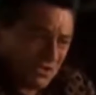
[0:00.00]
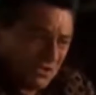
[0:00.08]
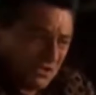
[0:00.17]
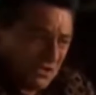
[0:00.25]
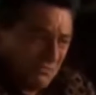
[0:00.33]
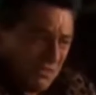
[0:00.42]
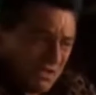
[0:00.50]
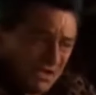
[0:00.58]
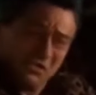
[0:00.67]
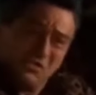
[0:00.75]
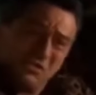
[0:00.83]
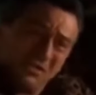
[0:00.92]
she kisses my
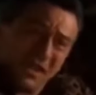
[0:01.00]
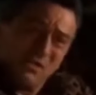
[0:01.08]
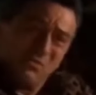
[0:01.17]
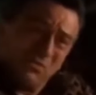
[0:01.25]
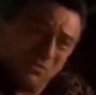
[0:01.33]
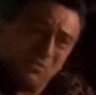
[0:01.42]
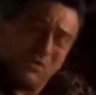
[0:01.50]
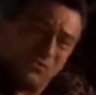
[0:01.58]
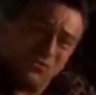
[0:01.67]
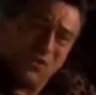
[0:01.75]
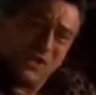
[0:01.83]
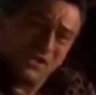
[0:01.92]
kids goodnight with. What are you,
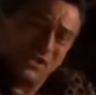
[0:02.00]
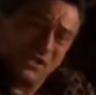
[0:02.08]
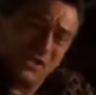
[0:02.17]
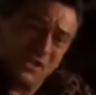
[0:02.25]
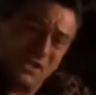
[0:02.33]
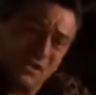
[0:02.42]
crazy?